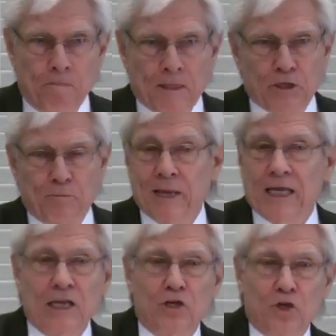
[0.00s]

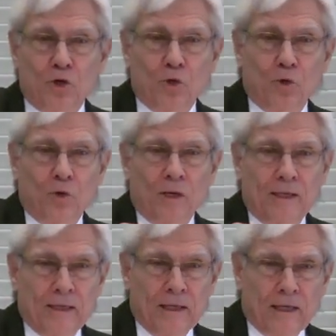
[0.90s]
speaking to
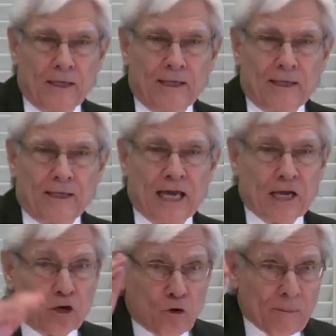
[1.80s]
King
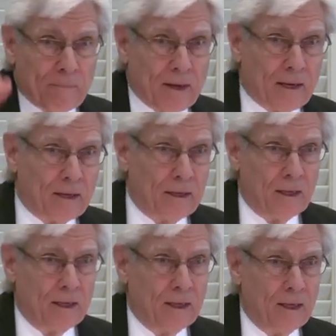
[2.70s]
Agrippa
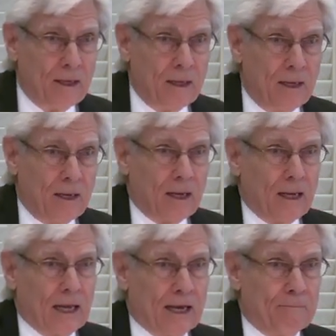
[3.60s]

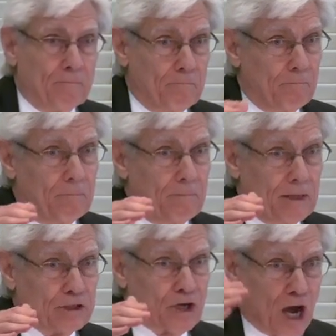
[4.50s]
and
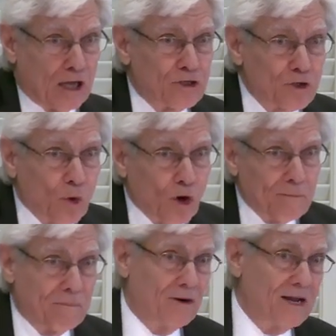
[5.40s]
his
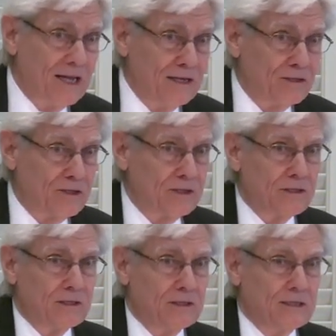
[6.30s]
consort Bernice
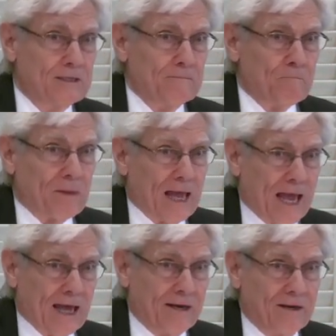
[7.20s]

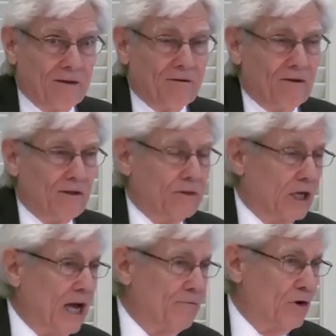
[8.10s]
and the
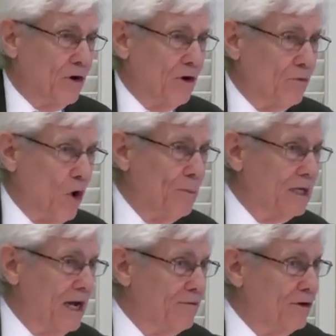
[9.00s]
governor, Roman
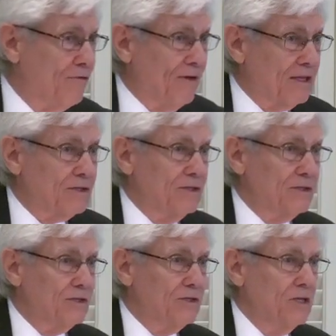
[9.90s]
governor
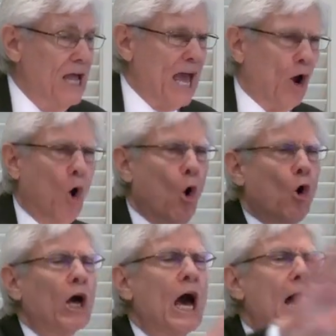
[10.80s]
Festus, and a whole
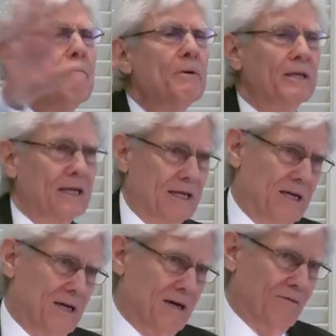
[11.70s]
company of